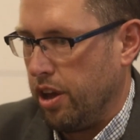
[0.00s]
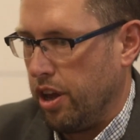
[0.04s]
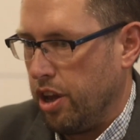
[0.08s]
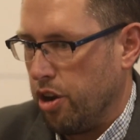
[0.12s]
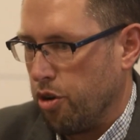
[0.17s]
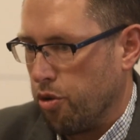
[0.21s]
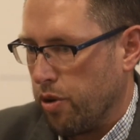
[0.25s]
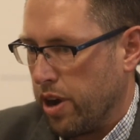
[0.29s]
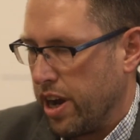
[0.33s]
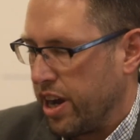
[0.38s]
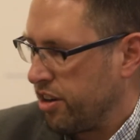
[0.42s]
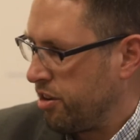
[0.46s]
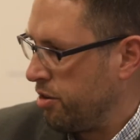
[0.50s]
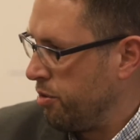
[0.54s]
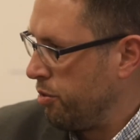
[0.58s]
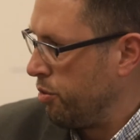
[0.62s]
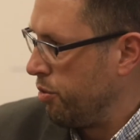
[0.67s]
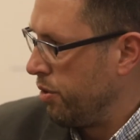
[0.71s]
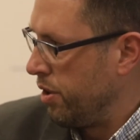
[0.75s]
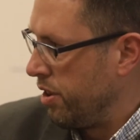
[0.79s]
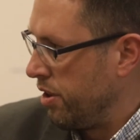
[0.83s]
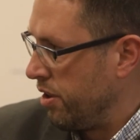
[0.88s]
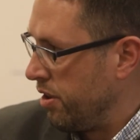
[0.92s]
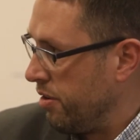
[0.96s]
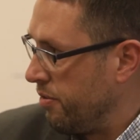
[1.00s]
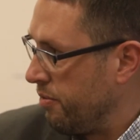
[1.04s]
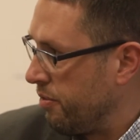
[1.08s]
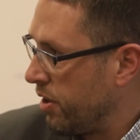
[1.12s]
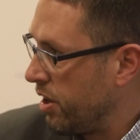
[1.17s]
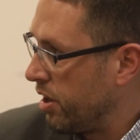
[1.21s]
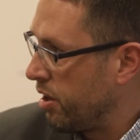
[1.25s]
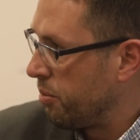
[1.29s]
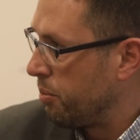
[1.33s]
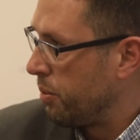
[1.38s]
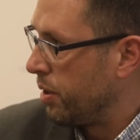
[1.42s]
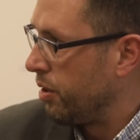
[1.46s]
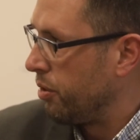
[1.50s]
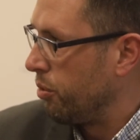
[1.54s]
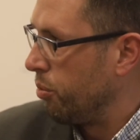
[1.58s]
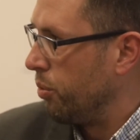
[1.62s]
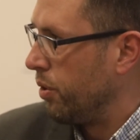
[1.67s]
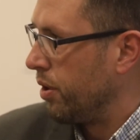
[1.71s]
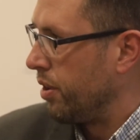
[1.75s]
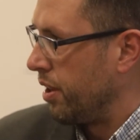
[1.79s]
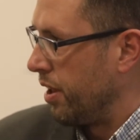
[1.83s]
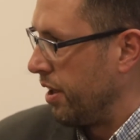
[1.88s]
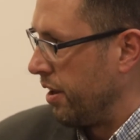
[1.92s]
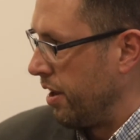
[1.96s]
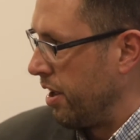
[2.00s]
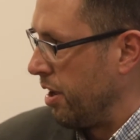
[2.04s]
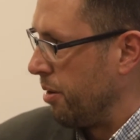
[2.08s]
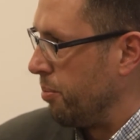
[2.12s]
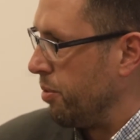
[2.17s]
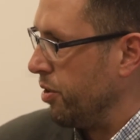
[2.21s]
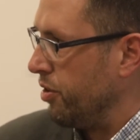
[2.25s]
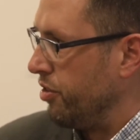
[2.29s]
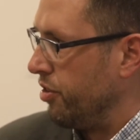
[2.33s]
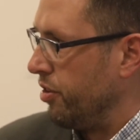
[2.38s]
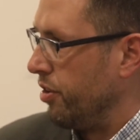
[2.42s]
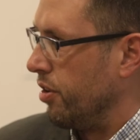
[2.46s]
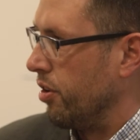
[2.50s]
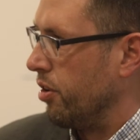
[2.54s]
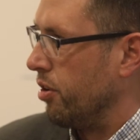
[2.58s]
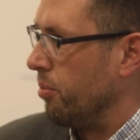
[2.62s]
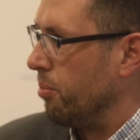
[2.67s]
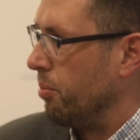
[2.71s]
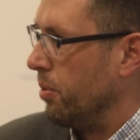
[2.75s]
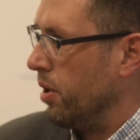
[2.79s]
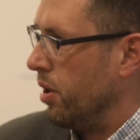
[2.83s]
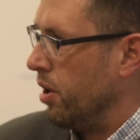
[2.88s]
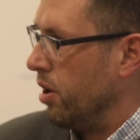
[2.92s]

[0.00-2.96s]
interaction between the environment with that epigenome.